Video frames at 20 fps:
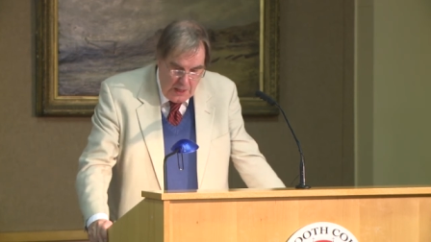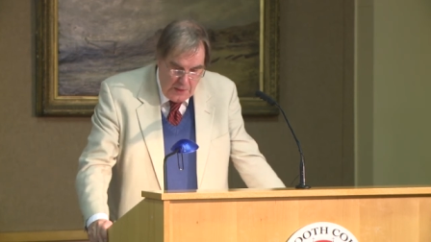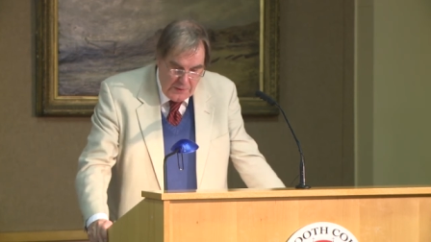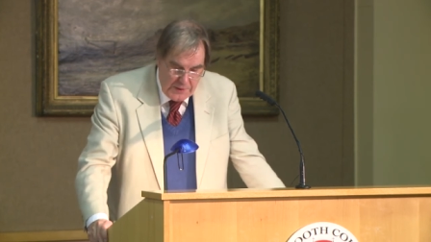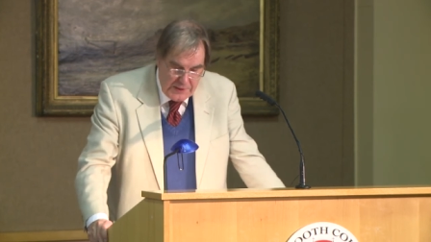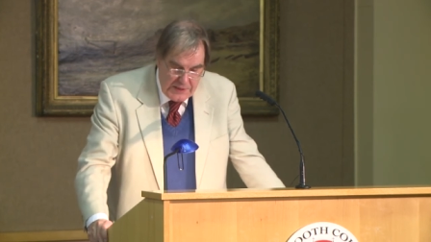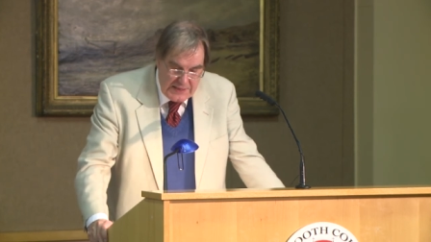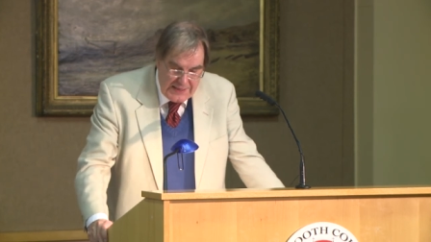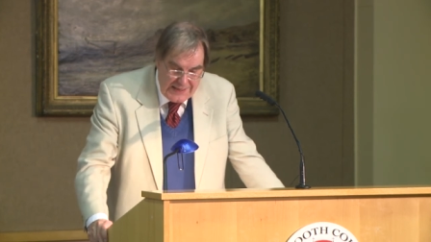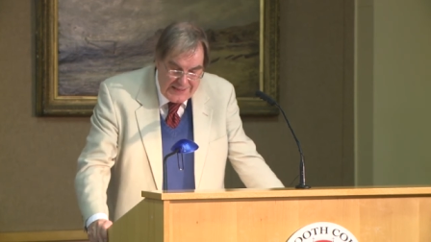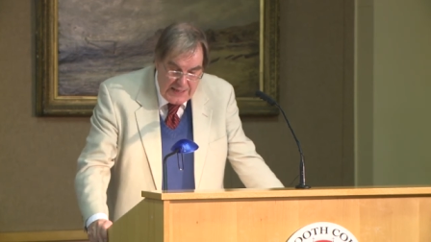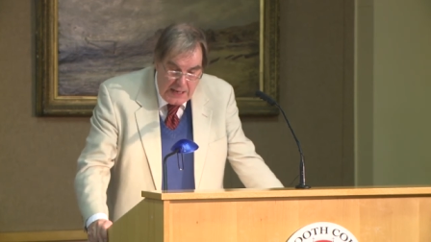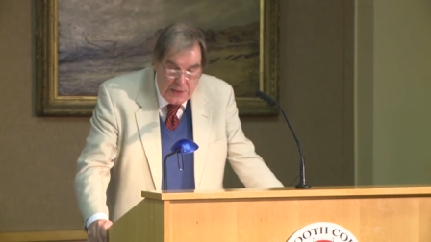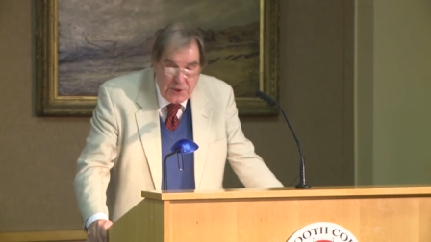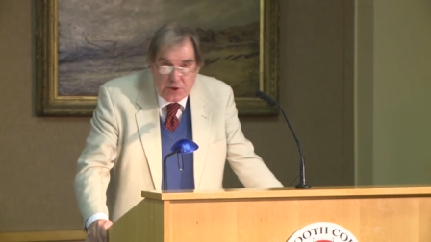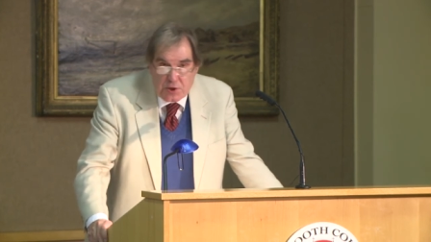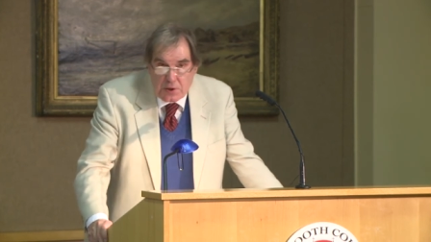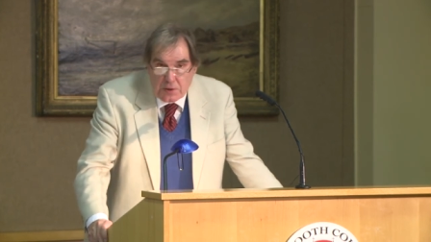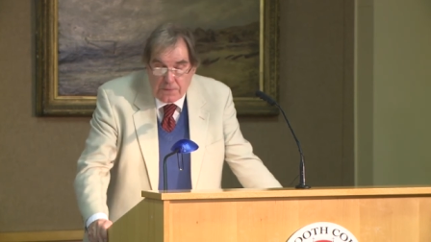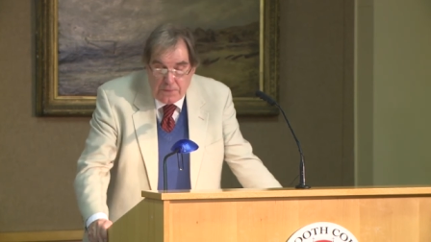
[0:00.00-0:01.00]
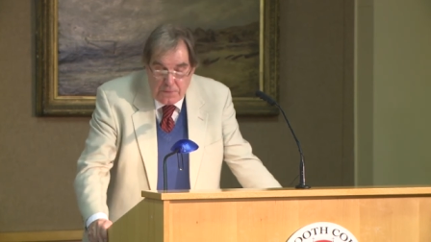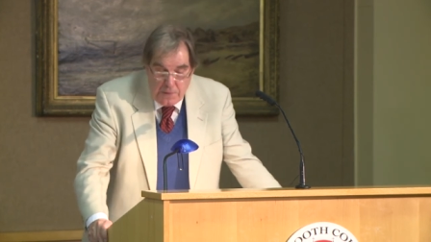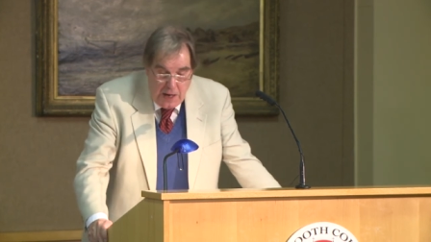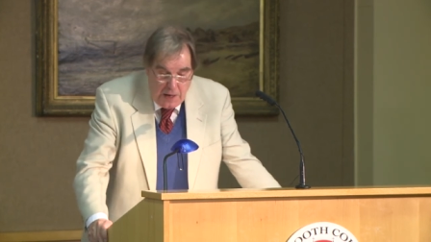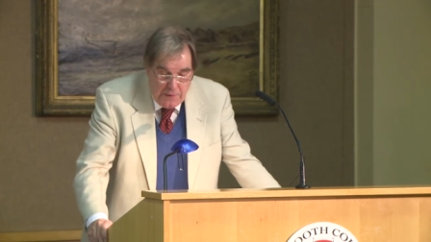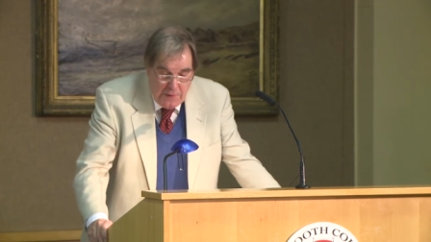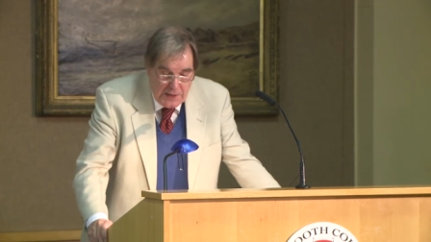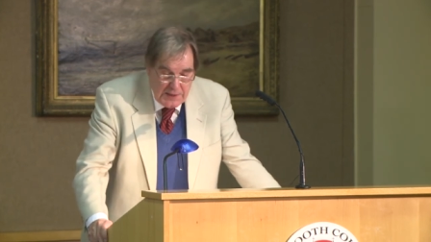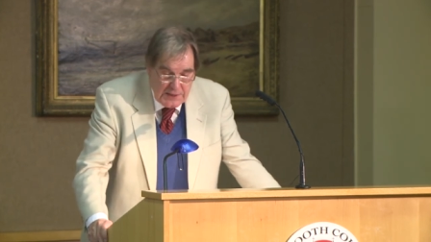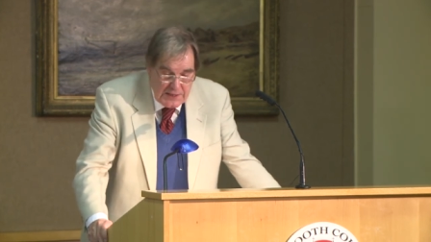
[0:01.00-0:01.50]
that is essential for
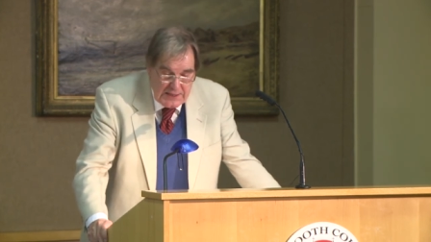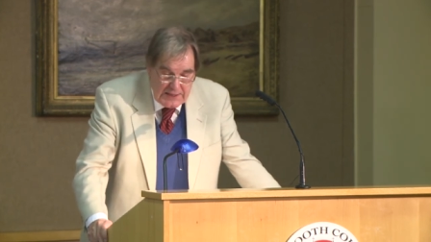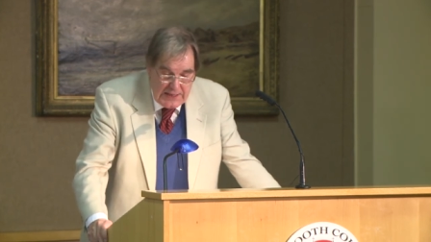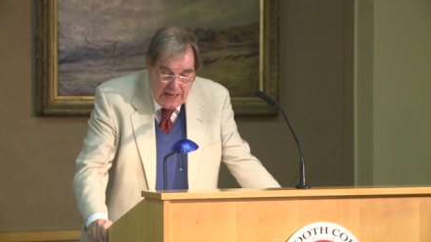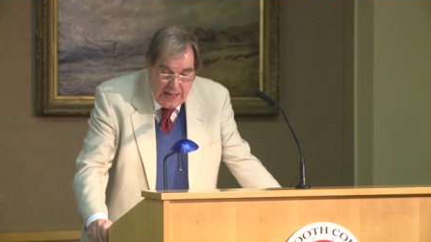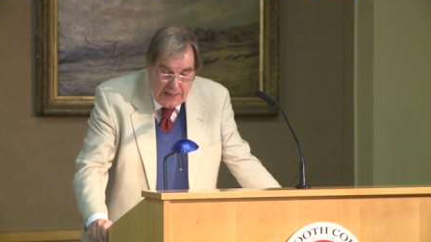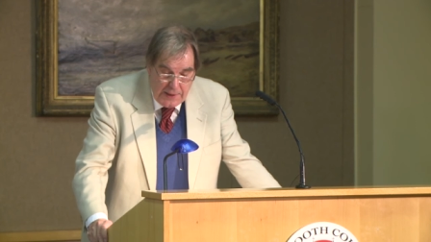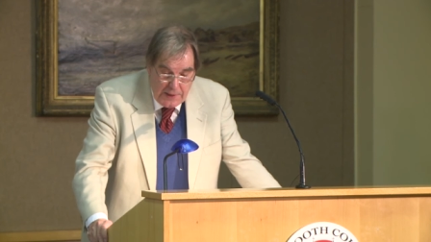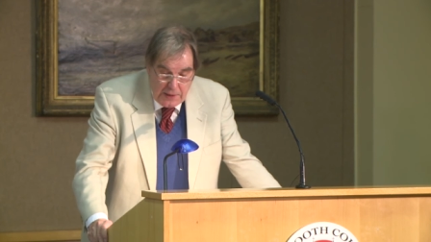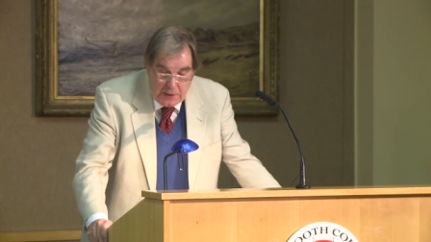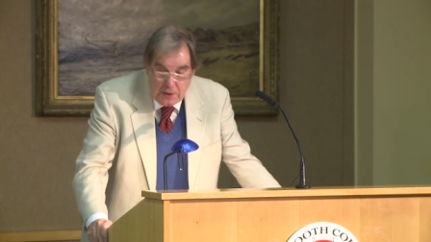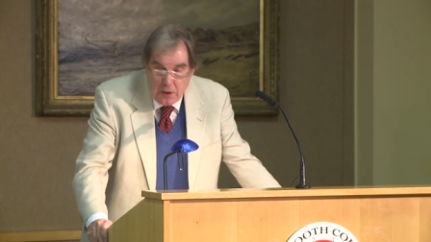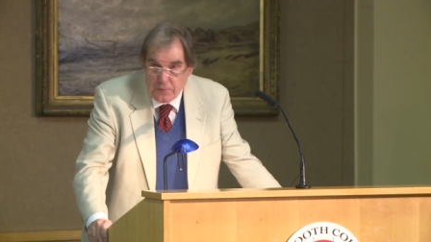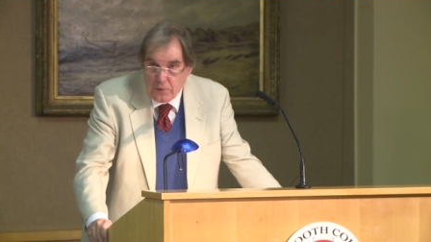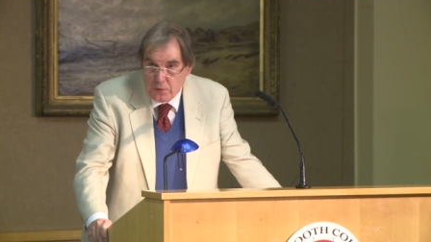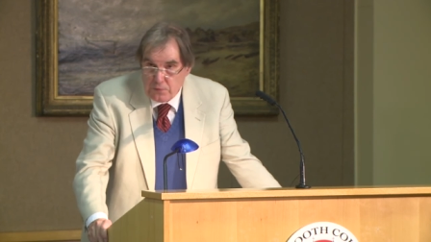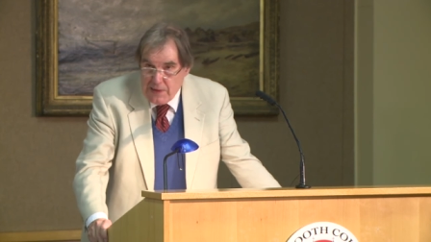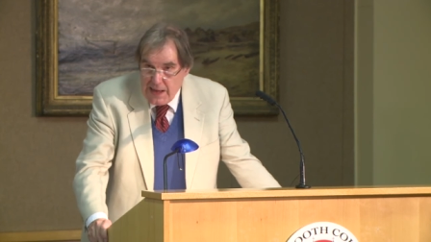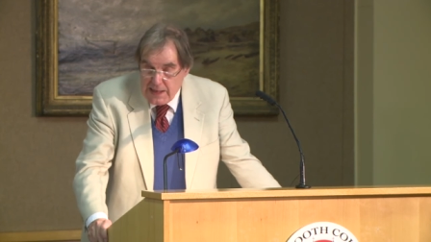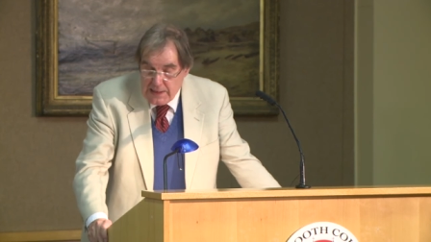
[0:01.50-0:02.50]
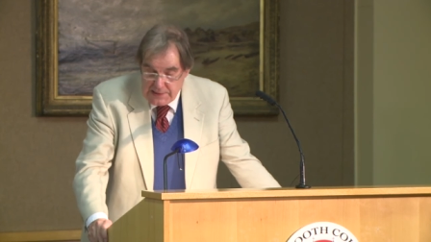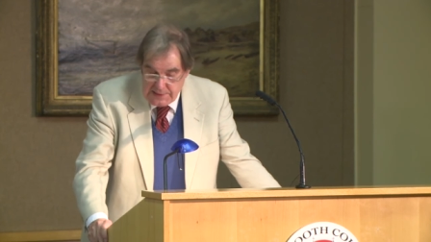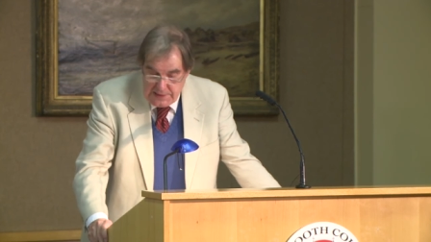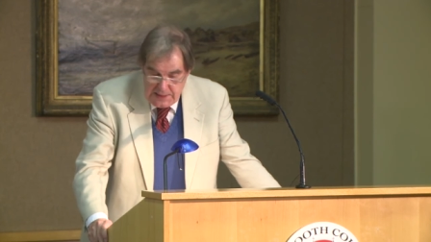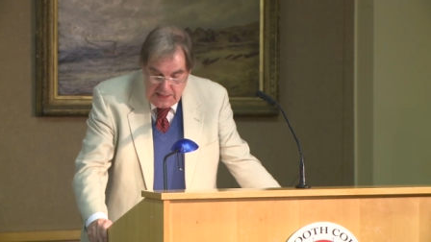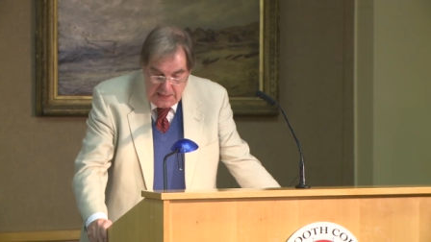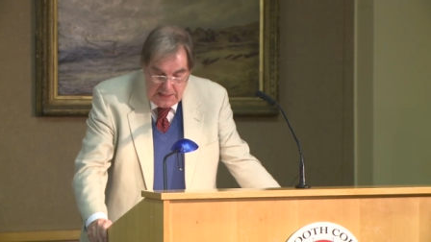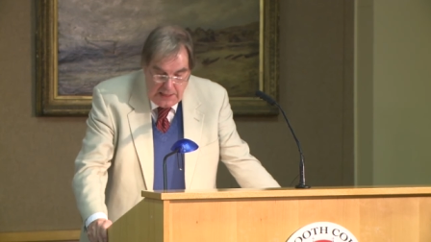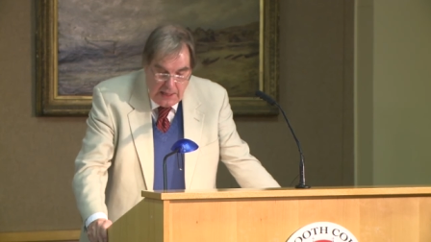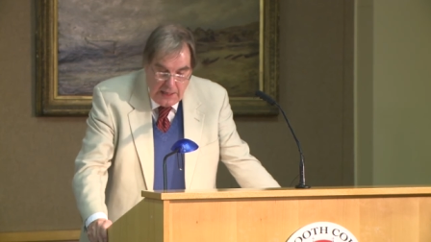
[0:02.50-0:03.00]
our understanding of
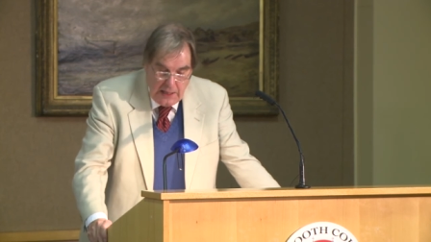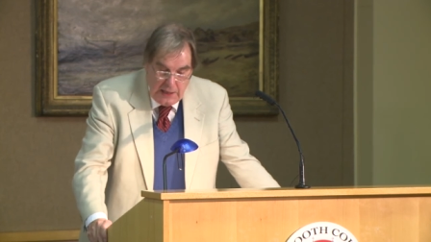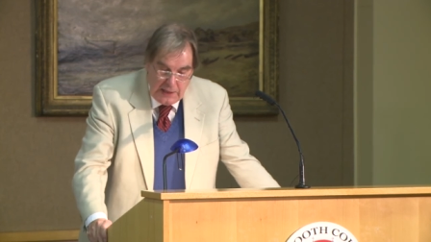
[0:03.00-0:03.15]
orality,